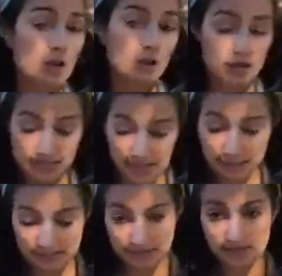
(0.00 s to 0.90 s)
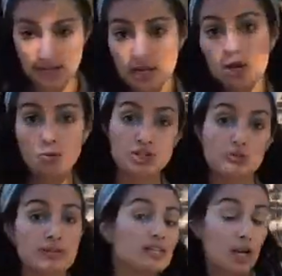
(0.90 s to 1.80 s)
longer in captivity,
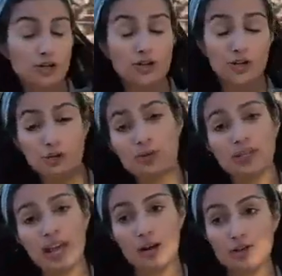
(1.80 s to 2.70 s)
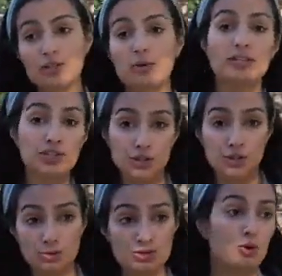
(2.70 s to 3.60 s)
which means under human care. So in
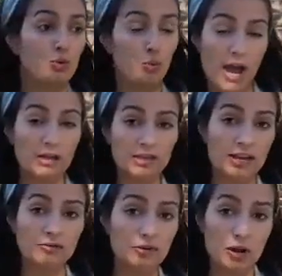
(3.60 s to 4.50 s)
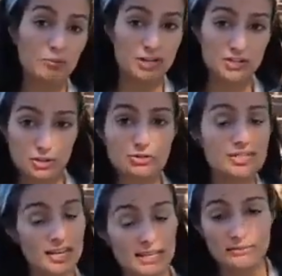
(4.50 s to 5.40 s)
zoos or wildlife
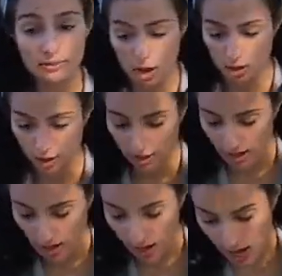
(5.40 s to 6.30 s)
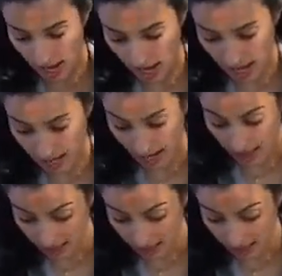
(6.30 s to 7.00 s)
rescues, they can live longer. And